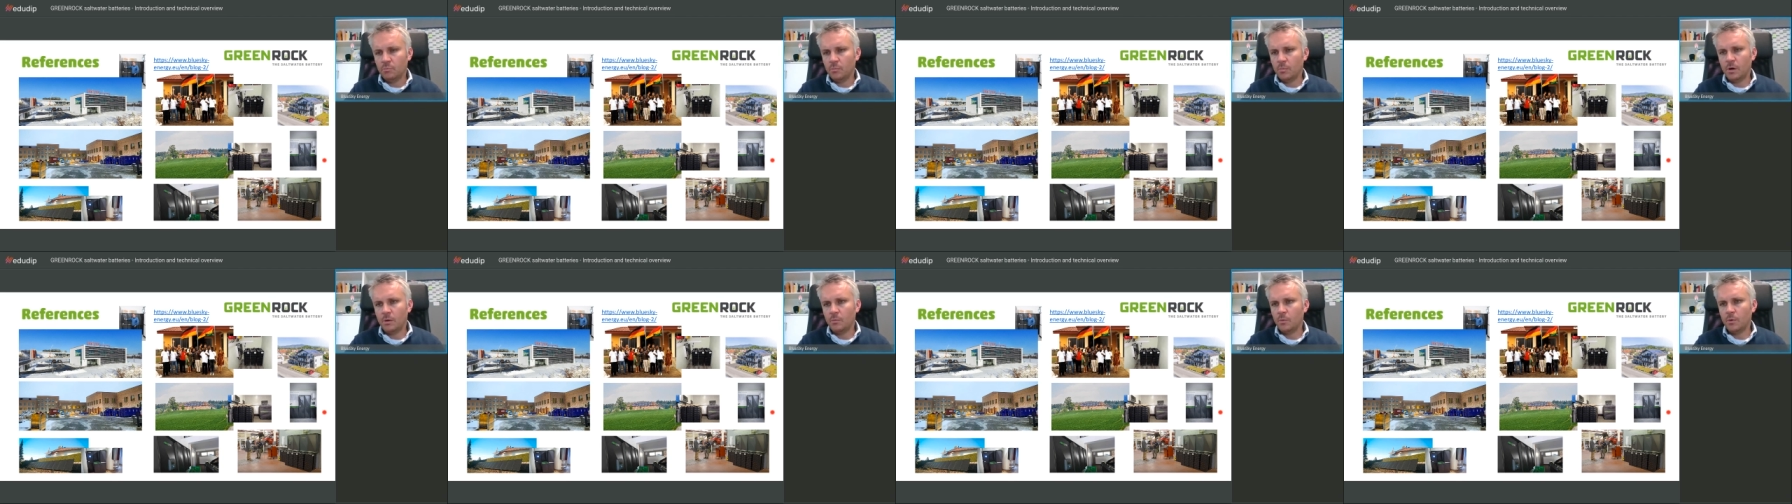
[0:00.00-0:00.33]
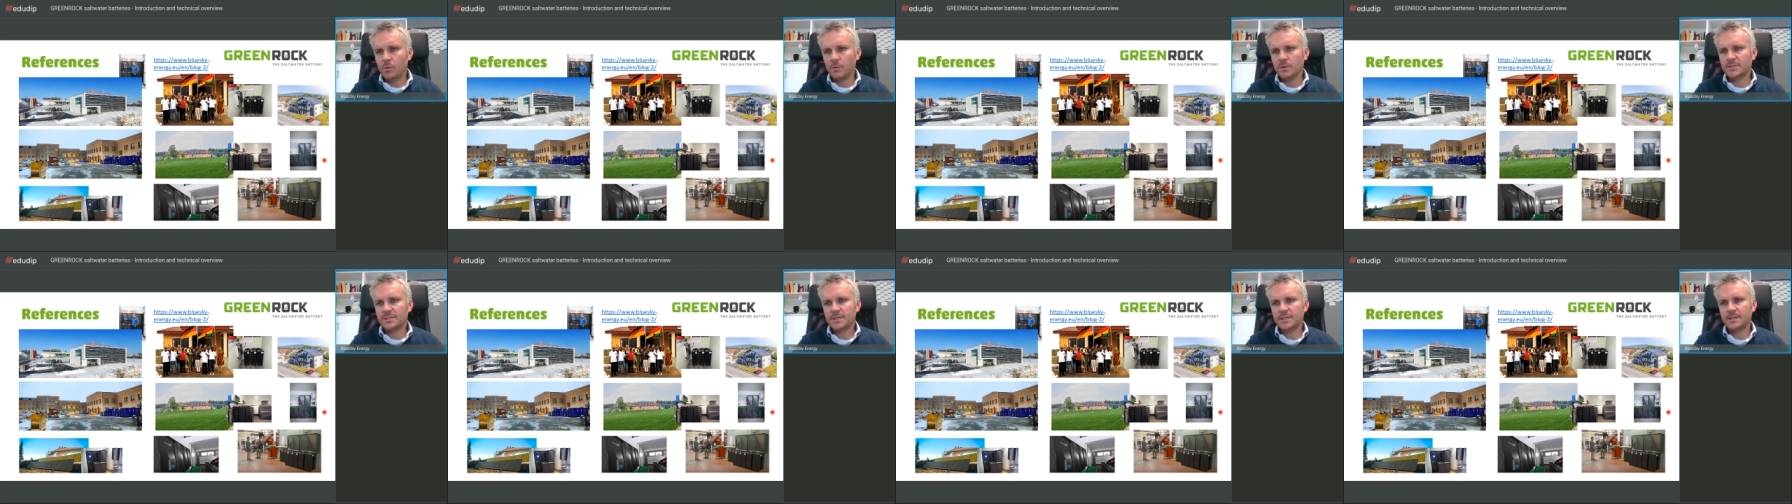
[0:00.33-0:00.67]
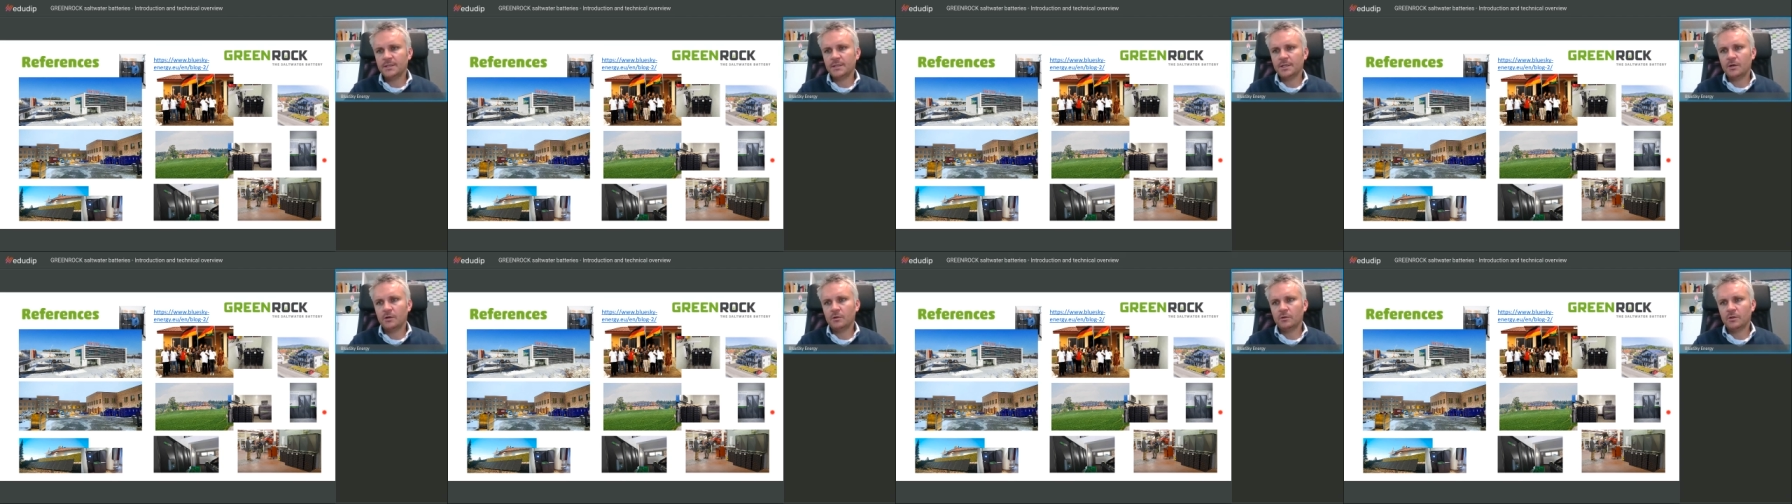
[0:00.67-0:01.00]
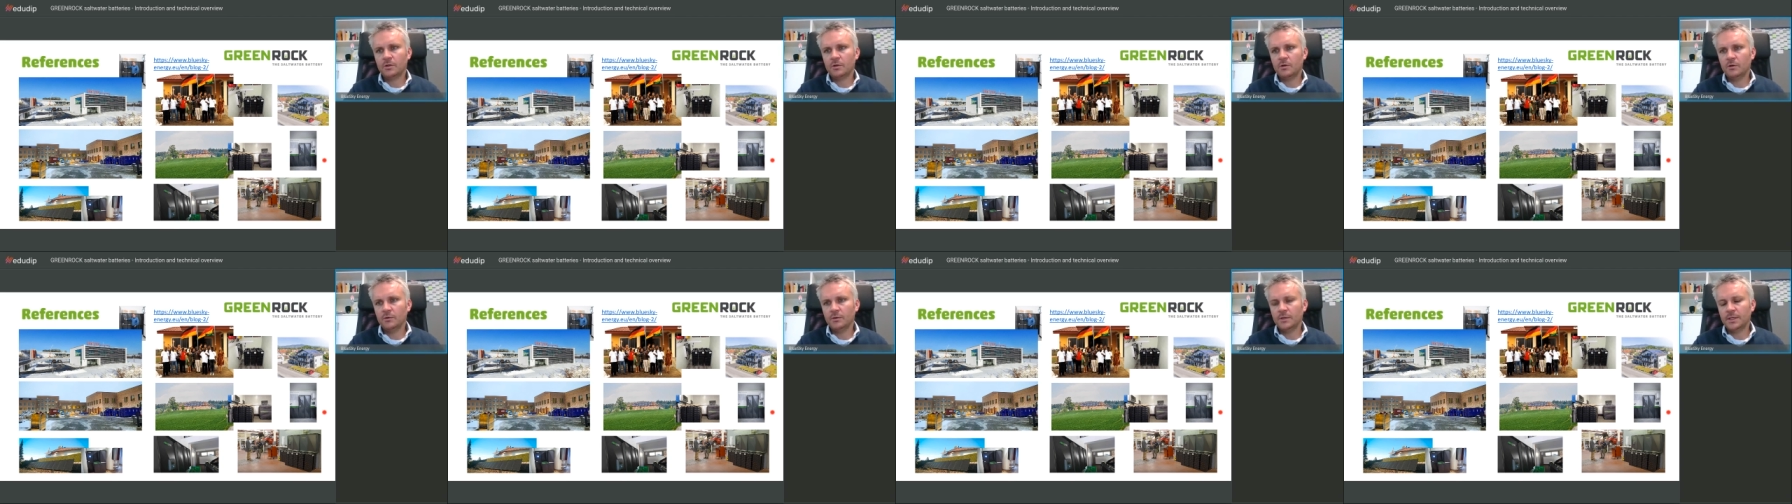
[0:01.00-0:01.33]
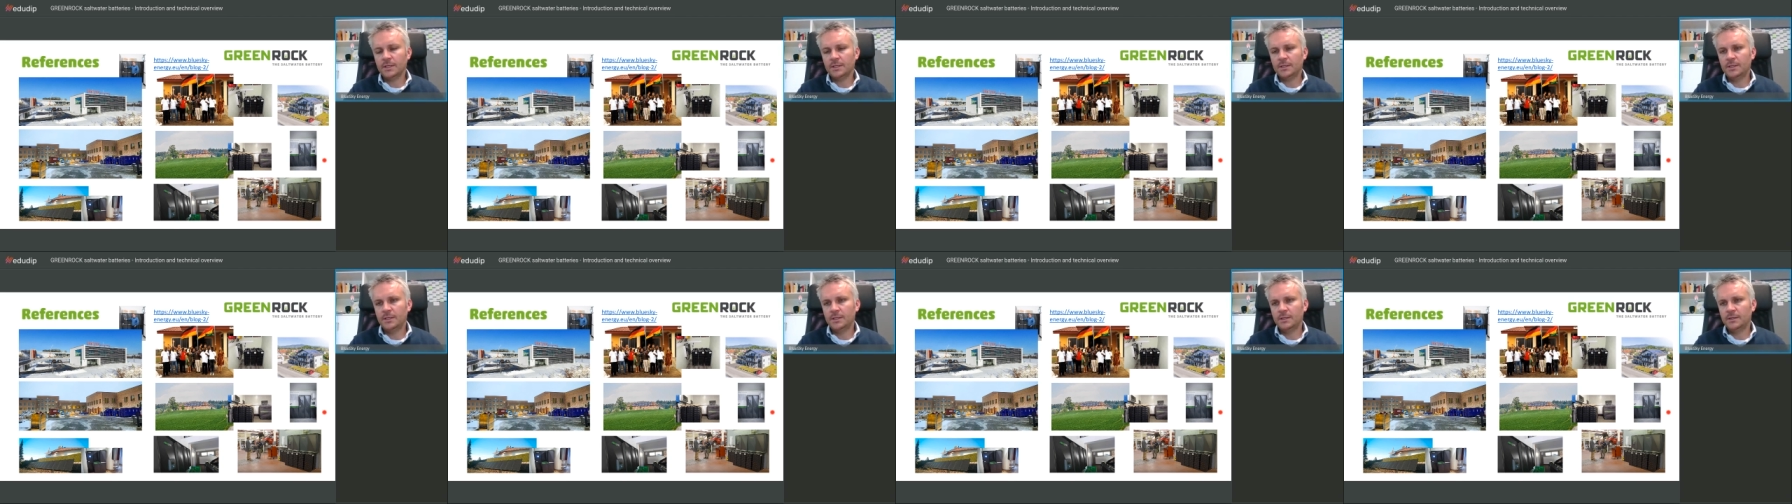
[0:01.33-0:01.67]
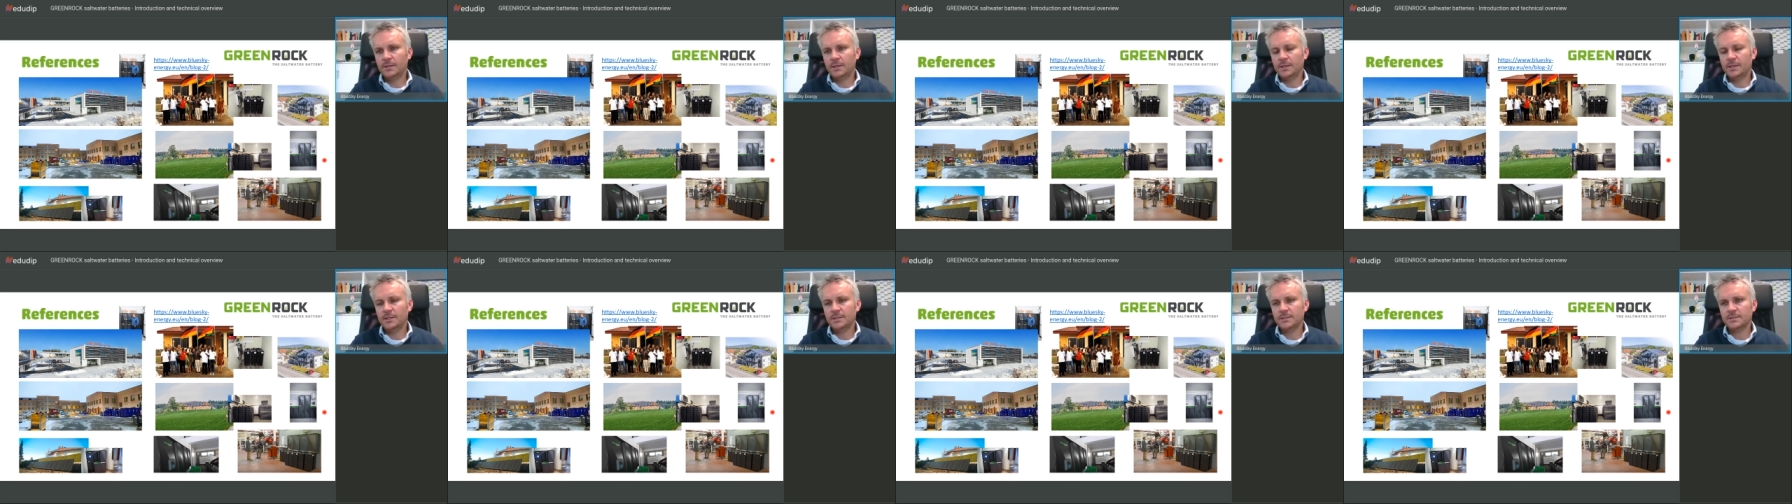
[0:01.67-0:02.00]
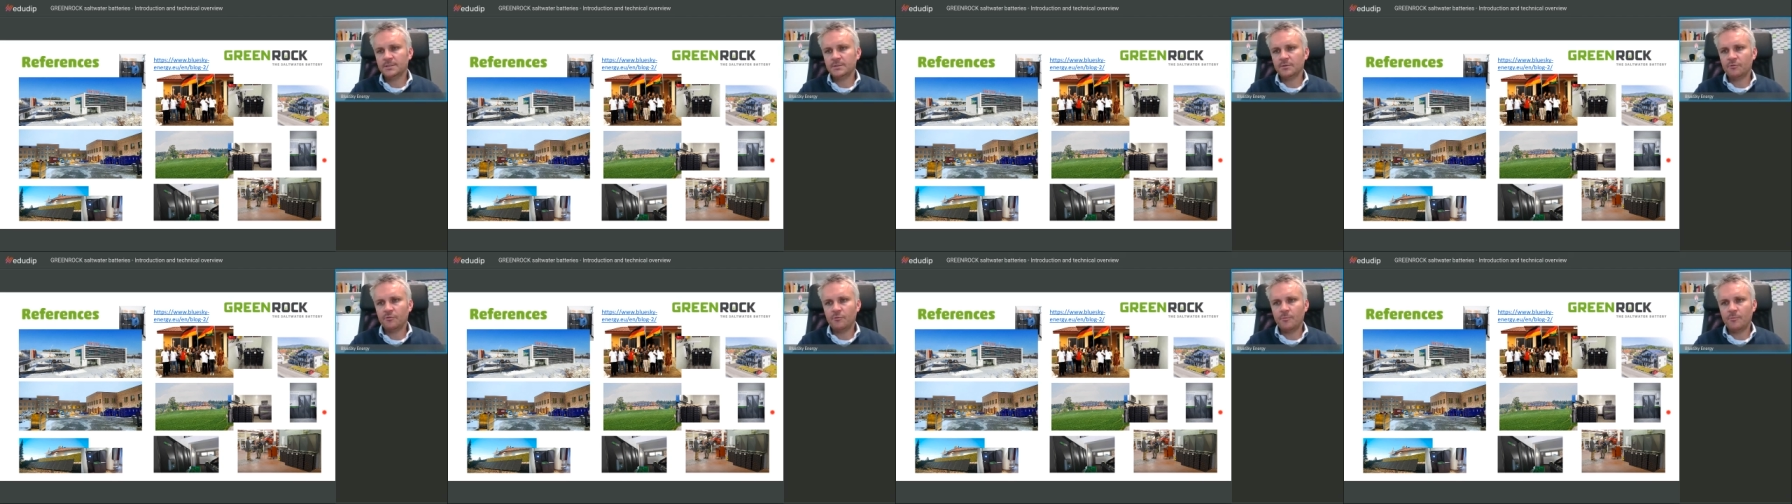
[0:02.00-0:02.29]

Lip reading: myself and the presentations,